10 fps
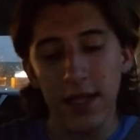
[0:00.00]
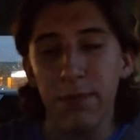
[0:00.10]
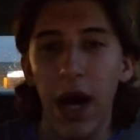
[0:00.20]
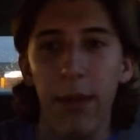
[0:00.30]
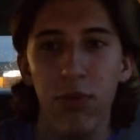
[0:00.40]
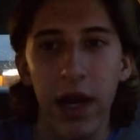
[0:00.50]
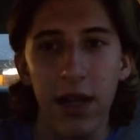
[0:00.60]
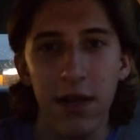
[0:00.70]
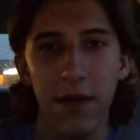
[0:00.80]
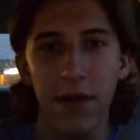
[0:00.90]
pop right
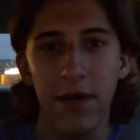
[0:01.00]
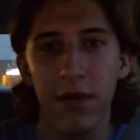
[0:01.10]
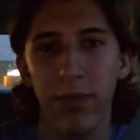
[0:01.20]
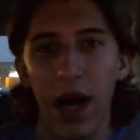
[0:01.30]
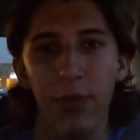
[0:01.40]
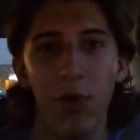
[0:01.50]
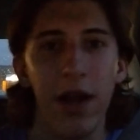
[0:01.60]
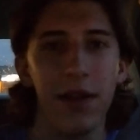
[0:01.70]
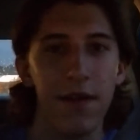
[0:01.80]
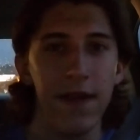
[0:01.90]
into
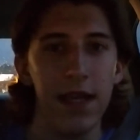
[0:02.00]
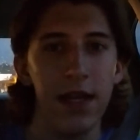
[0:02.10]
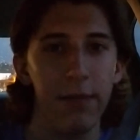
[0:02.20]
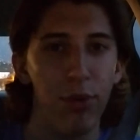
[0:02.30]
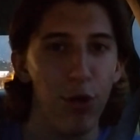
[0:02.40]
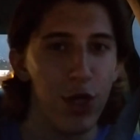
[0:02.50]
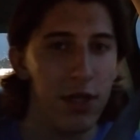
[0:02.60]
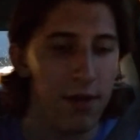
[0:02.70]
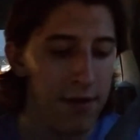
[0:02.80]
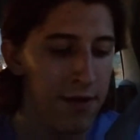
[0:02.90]
the eating
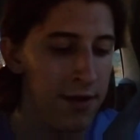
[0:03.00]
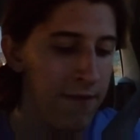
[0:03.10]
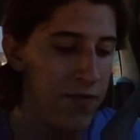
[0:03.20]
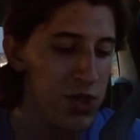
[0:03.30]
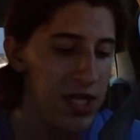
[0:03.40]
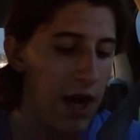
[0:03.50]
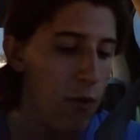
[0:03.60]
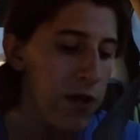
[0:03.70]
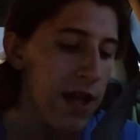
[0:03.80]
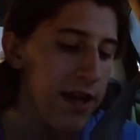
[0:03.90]
portion, shall we?